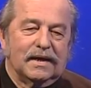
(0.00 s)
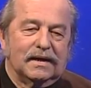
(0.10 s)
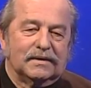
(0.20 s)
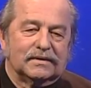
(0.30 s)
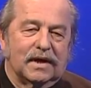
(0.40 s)

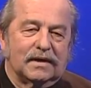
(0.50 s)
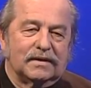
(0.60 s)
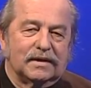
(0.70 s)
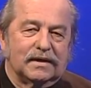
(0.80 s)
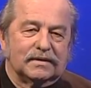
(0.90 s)
And I
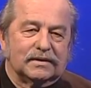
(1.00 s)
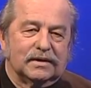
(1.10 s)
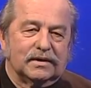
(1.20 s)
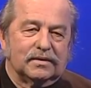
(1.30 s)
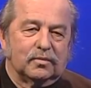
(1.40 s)
decided that
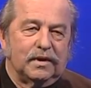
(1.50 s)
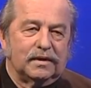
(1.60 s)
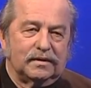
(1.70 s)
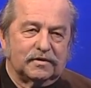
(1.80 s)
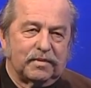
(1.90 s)
uh, the
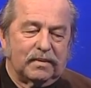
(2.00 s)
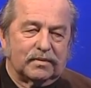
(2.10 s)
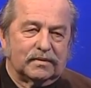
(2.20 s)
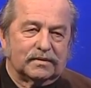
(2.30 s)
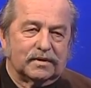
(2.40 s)
weekly
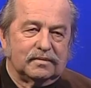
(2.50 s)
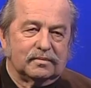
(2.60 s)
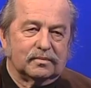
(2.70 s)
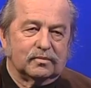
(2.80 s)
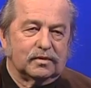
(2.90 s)
newspapers
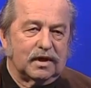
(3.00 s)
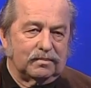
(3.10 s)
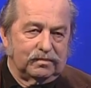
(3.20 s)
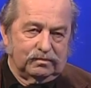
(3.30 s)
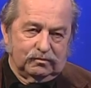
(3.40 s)
would
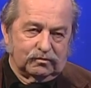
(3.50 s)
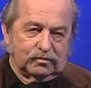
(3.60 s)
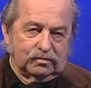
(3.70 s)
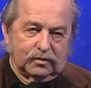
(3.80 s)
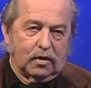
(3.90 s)
not
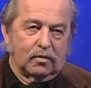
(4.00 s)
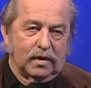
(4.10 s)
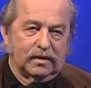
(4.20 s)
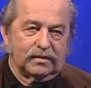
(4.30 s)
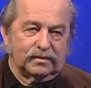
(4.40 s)
go
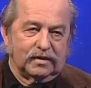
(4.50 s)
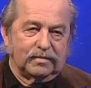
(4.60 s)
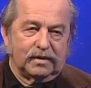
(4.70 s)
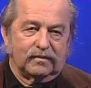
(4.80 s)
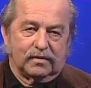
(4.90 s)
away, that
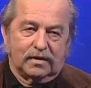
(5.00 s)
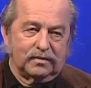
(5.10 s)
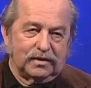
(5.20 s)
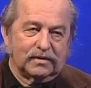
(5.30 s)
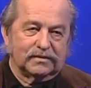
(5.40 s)
they've been there for a
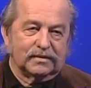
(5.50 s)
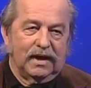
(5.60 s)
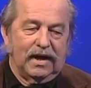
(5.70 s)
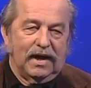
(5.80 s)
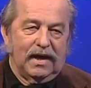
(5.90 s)
hundred years.
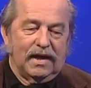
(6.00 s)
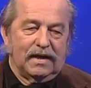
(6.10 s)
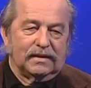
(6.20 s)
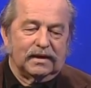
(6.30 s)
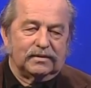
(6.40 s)

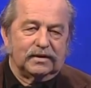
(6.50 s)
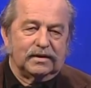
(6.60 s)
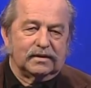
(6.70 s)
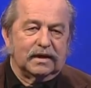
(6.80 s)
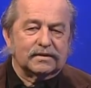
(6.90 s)
That
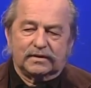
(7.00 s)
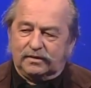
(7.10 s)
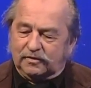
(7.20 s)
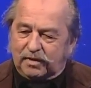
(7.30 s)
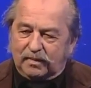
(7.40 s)
the
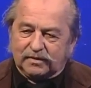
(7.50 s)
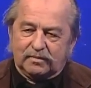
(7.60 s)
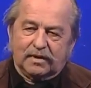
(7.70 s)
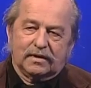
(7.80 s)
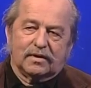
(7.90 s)
legacy newspapers,
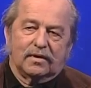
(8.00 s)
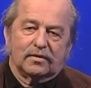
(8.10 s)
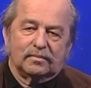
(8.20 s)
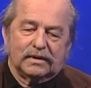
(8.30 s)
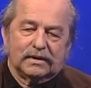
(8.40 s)
that Mary
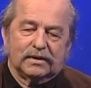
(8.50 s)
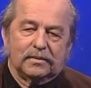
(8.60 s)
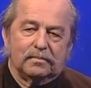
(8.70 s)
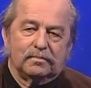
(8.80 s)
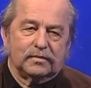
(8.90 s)
called them,
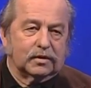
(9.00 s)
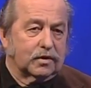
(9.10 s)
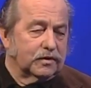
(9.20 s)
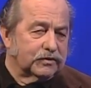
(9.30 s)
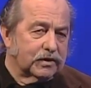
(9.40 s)
um, the
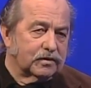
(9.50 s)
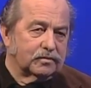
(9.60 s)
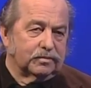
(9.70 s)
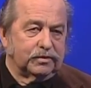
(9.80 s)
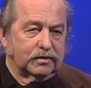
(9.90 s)
Courier
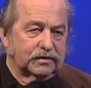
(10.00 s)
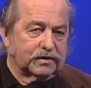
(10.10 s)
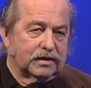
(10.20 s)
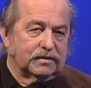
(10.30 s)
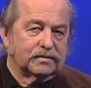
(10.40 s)
Journal, the Paducah
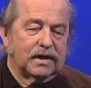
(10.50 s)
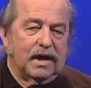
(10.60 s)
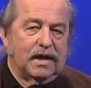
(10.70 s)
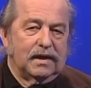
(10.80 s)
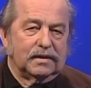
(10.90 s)
Suns,
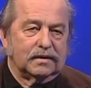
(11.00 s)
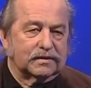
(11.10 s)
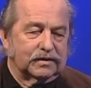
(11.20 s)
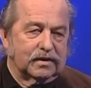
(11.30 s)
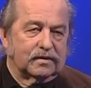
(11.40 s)
the
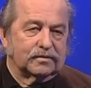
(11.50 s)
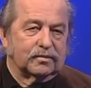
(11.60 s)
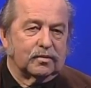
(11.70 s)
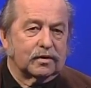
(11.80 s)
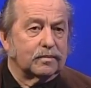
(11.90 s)
Lexington
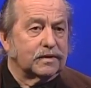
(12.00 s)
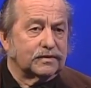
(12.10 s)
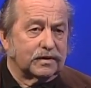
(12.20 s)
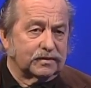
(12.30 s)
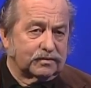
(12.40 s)
Heralds, were going to be
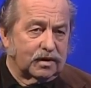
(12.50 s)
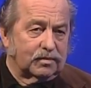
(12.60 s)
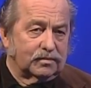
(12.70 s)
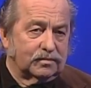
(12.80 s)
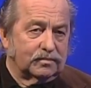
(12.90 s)
in serious
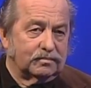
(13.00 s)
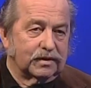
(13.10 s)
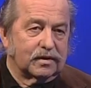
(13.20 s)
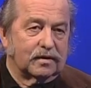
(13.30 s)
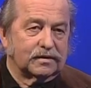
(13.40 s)
trouble
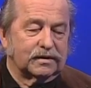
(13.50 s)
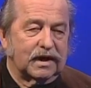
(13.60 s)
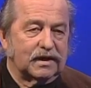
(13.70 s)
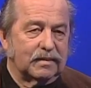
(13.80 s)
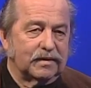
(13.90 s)
because the
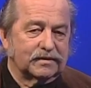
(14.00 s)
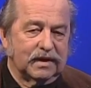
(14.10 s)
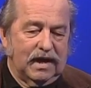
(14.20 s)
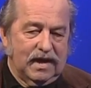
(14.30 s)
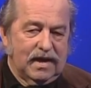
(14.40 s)

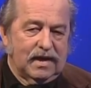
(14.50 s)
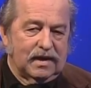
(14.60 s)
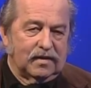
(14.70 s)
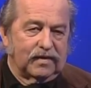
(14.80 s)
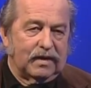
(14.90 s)
dynamics
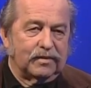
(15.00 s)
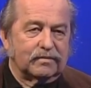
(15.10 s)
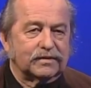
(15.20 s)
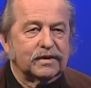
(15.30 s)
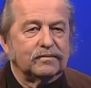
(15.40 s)
of how
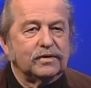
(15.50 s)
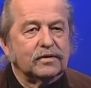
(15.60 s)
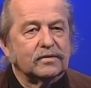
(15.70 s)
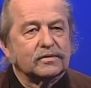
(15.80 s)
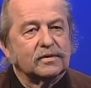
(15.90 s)
we received
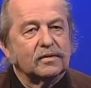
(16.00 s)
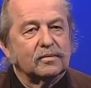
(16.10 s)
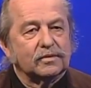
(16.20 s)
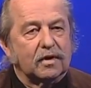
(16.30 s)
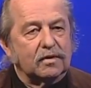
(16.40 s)
news
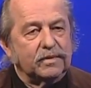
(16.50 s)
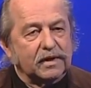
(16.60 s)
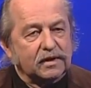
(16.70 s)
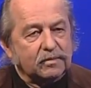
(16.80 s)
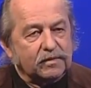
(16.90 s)
was already
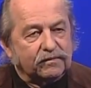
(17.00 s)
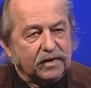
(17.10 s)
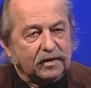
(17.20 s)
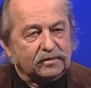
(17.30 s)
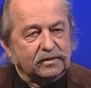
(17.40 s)
beginning to be
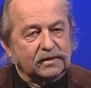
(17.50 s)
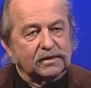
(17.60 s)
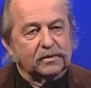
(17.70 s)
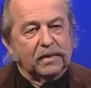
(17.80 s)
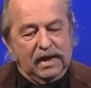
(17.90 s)
felt.
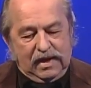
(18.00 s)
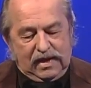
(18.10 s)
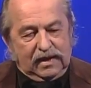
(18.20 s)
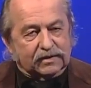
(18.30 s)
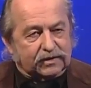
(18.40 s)
Um,
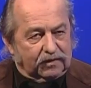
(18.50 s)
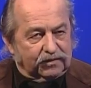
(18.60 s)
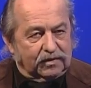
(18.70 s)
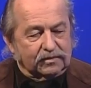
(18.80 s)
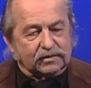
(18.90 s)

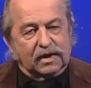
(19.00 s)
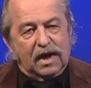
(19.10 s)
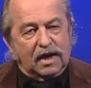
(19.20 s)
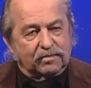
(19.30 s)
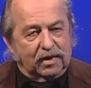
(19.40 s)
cell phones,
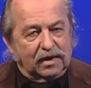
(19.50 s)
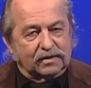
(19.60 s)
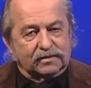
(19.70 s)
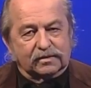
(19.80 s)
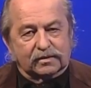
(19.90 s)

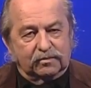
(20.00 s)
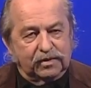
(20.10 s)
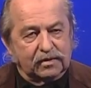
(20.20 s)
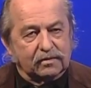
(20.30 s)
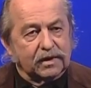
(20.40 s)
iPods,
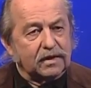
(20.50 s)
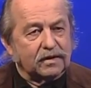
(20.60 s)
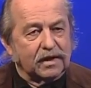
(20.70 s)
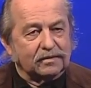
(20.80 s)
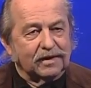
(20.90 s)
computer,
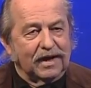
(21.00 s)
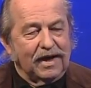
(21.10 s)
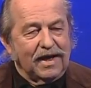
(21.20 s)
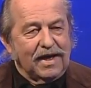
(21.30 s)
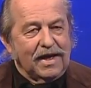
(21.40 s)
internet.
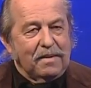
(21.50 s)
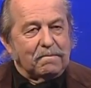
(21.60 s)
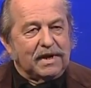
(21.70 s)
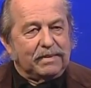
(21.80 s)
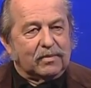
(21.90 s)

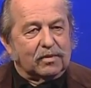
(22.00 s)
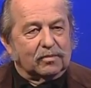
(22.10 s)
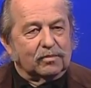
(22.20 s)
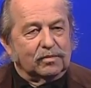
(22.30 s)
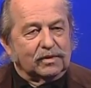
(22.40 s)
Many people
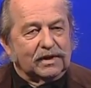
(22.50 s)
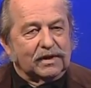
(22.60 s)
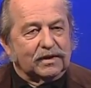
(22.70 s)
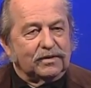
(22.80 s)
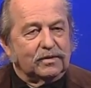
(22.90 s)
were
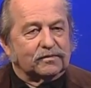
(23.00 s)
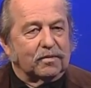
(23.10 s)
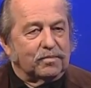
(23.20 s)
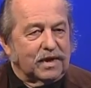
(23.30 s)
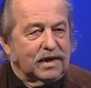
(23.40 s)
getting their news
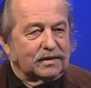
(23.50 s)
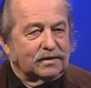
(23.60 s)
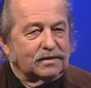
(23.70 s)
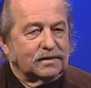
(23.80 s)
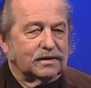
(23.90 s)
from
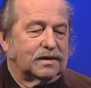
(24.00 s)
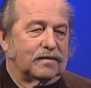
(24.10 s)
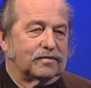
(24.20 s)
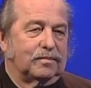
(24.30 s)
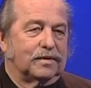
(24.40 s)
that and
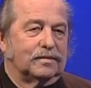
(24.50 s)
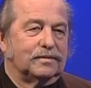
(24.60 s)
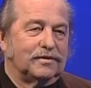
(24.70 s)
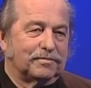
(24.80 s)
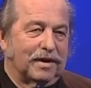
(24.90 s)
not from the
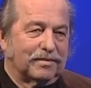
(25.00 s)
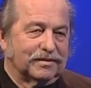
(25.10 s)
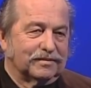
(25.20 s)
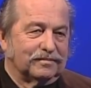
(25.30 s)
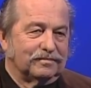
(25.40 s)

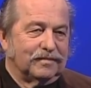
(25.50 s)
newspapers.